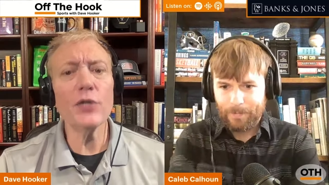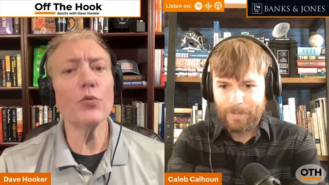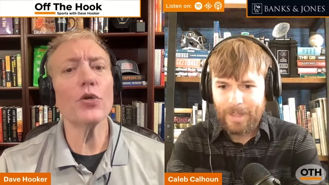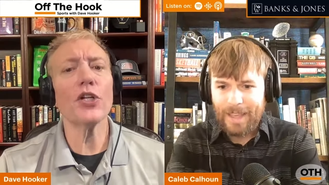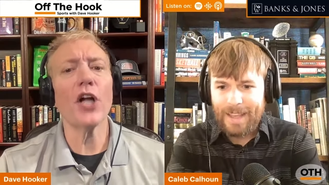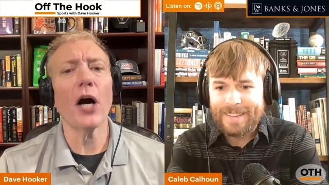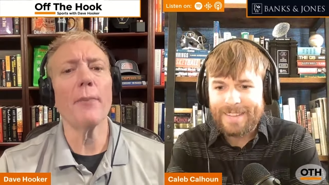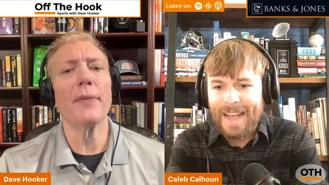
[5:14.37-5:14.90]
Speaker 1: It
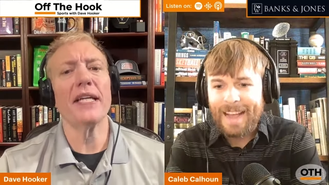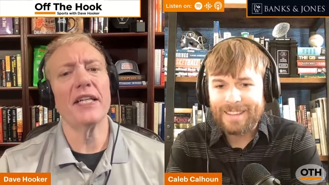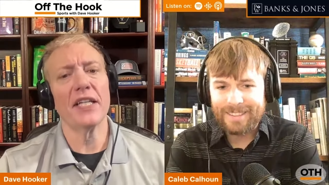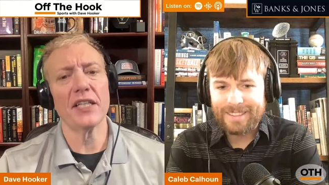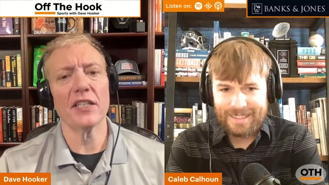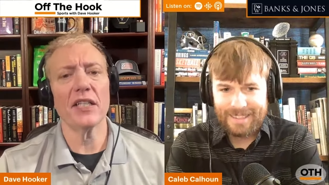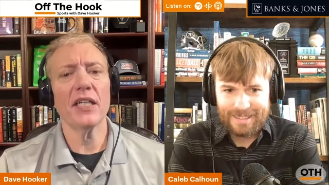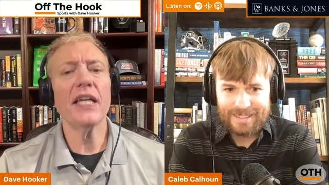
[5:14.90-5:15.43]
would
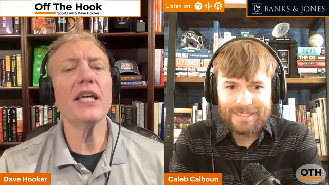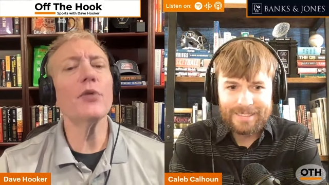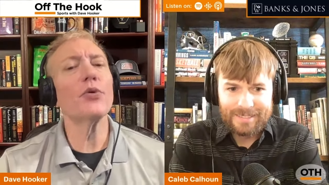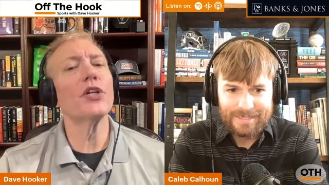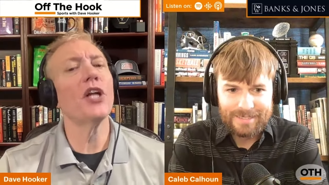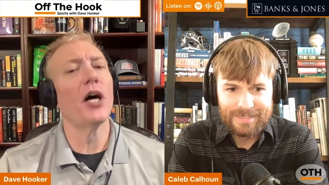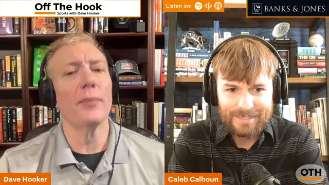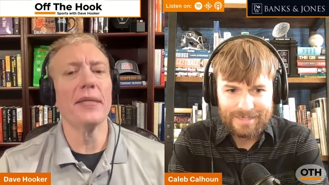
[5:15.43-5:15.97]
exactly, not be nearly, Ken. It
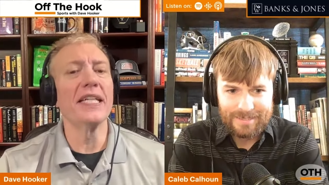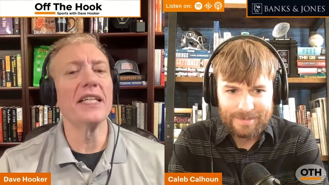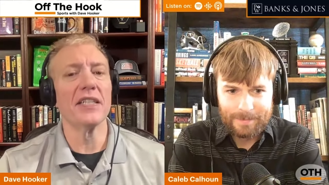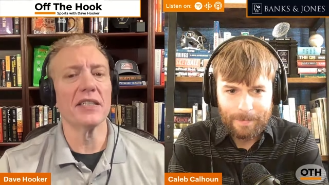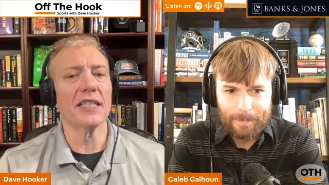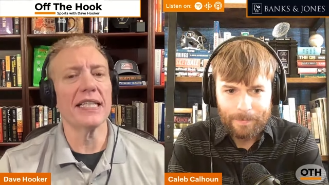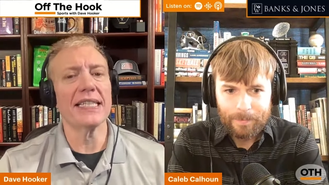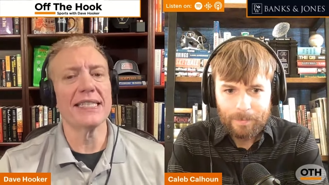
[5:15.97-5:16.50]
would not be
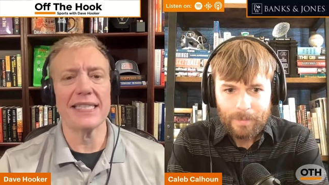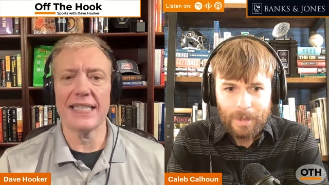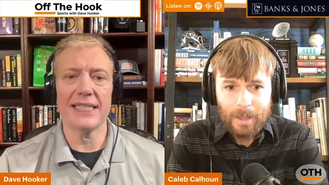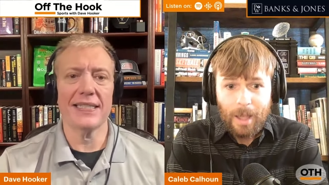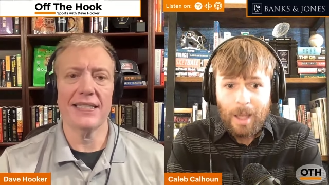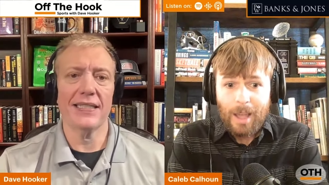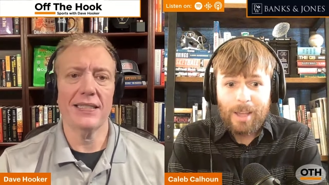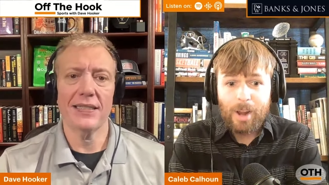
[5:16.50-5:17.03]
nearly as
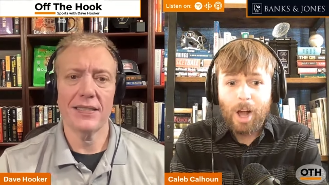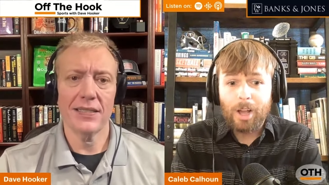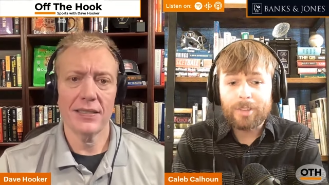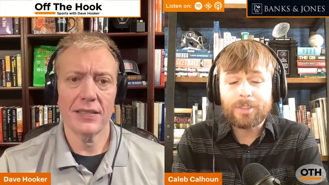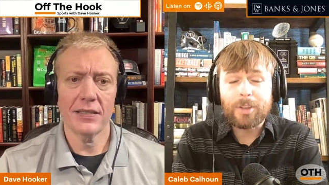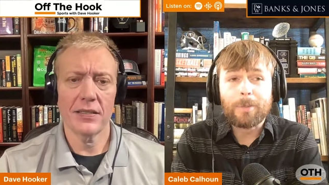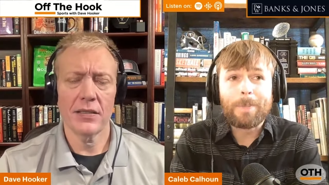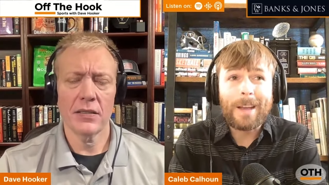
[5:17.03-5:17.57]
easy.
Speaker 2: And
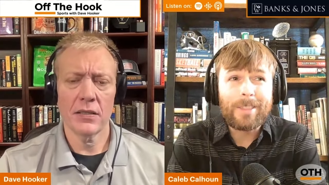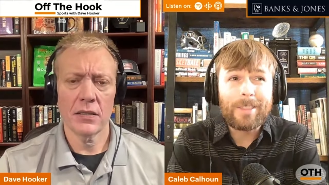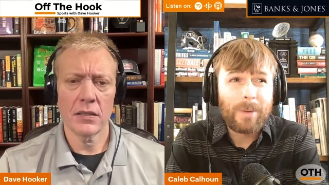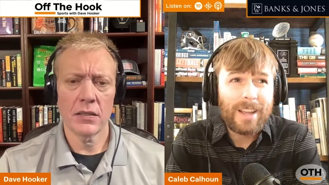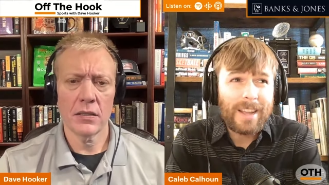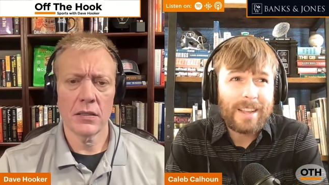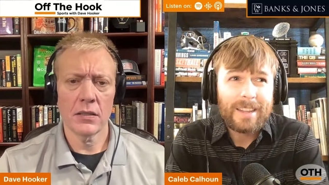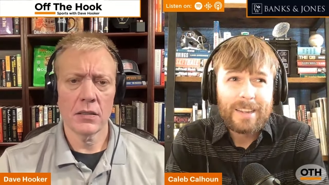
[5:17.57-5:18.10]
also, by the
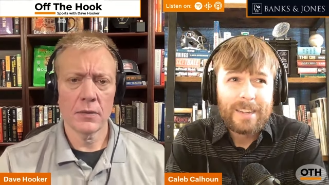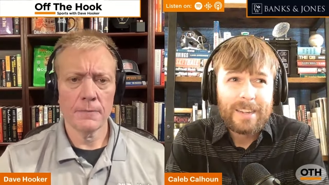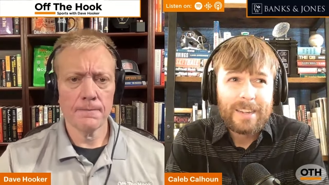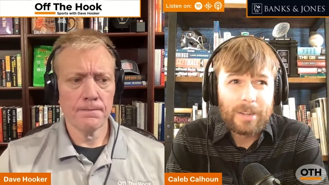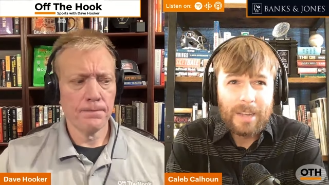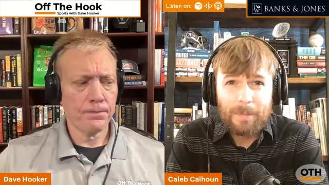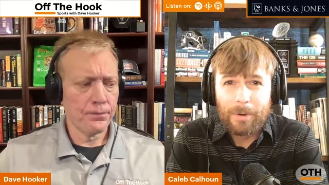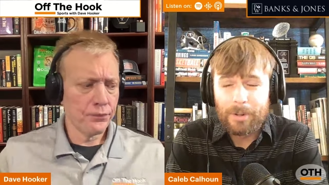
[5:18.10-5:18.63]
way,
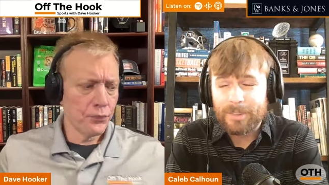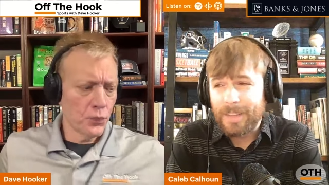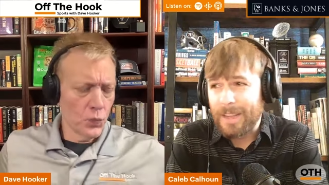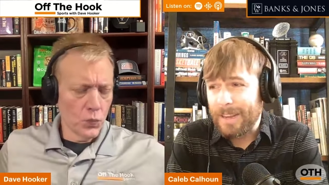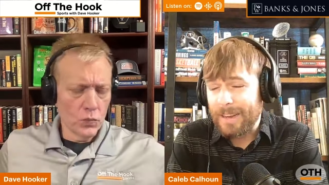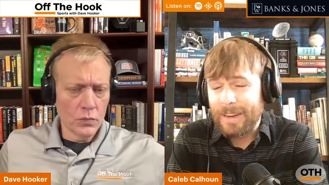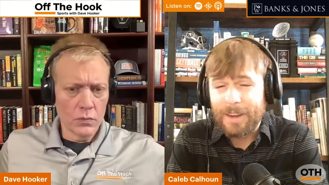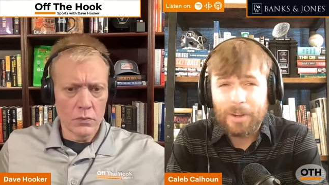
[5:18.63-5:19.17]
look, I'm going to say
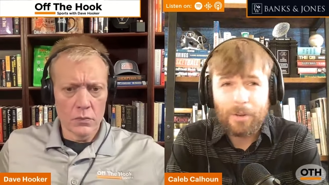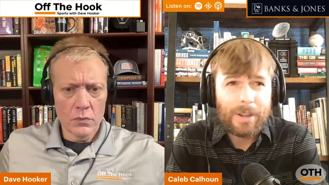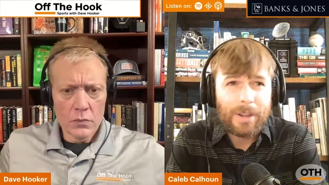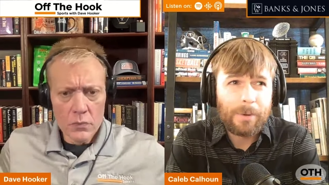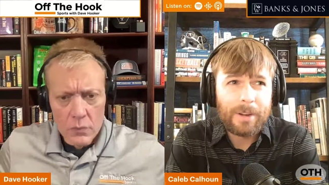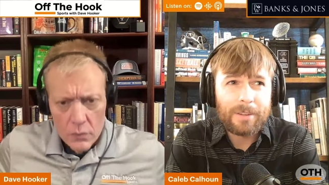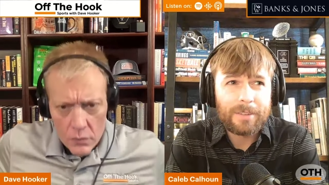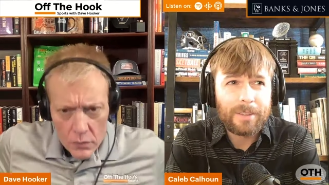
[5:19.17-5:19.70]
it, and I know he
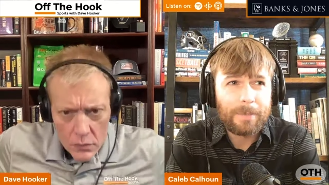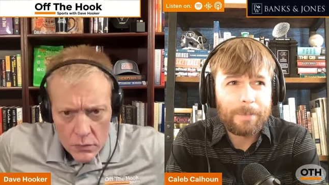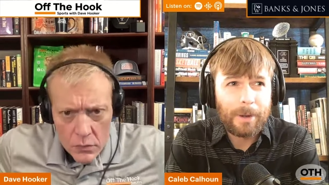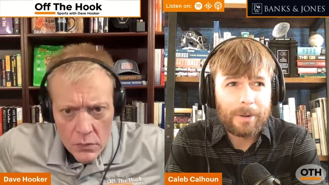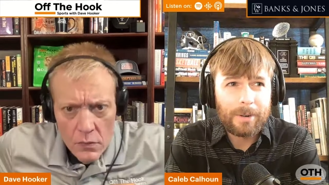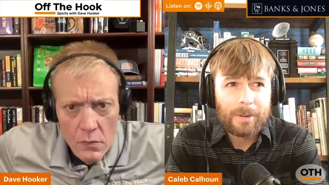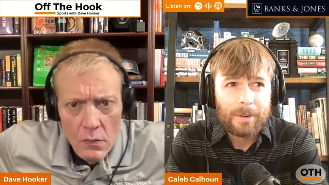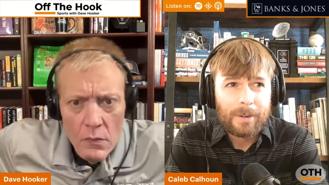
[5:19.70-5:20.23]
ran into the
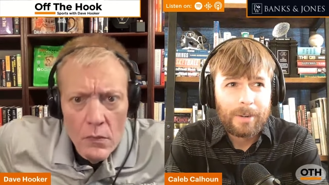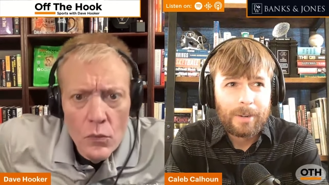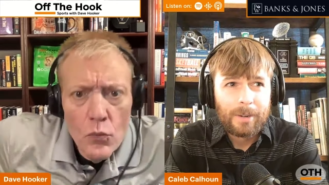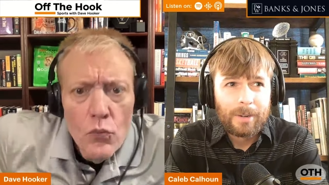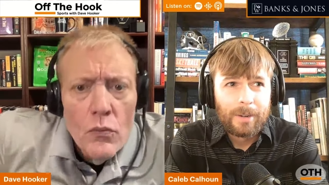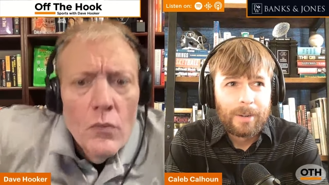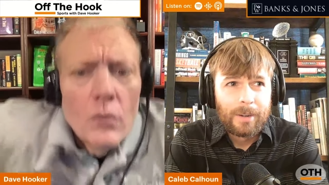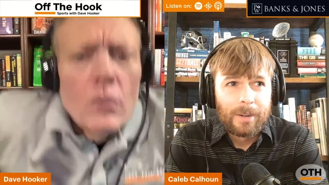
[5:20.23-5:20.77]
punter.
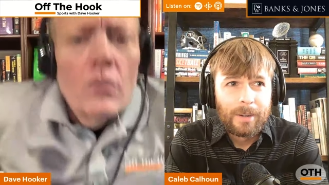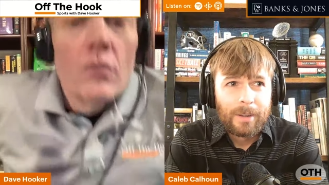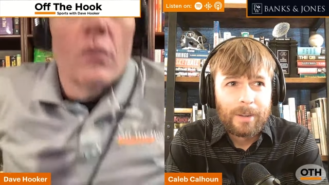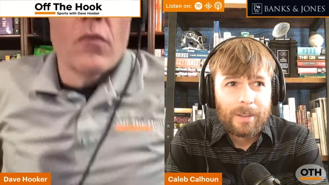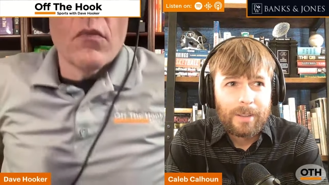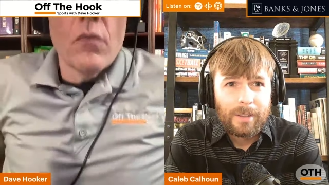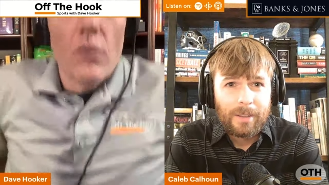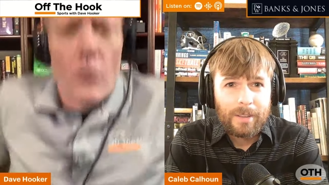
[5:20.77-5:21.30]

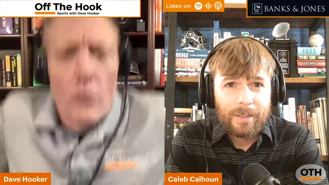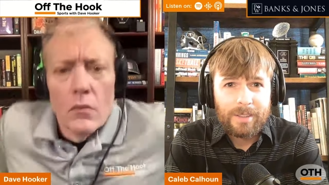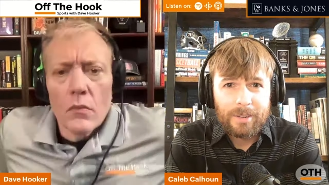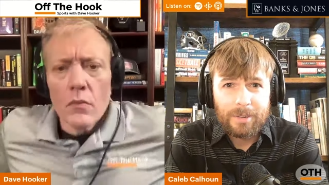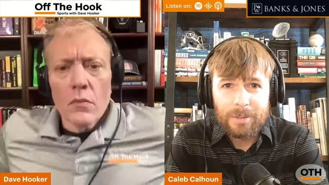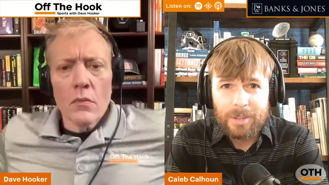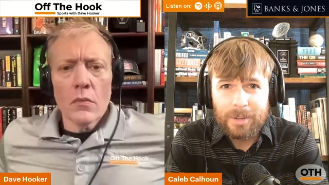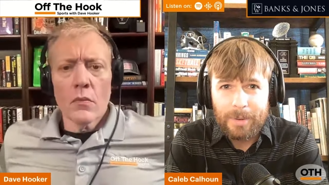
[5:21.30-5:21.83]
The
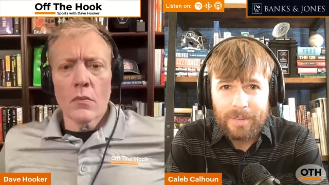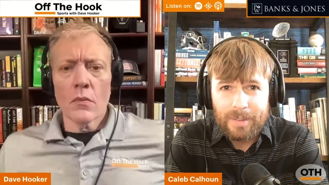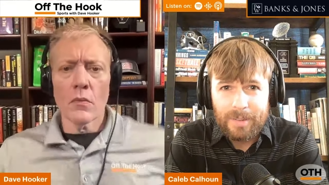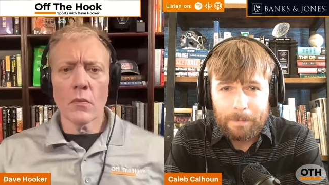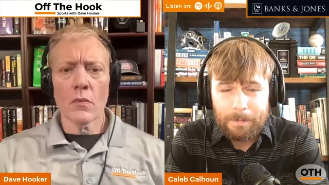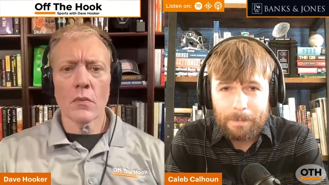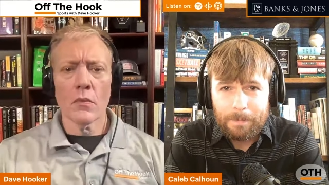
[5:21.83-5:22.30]
only reason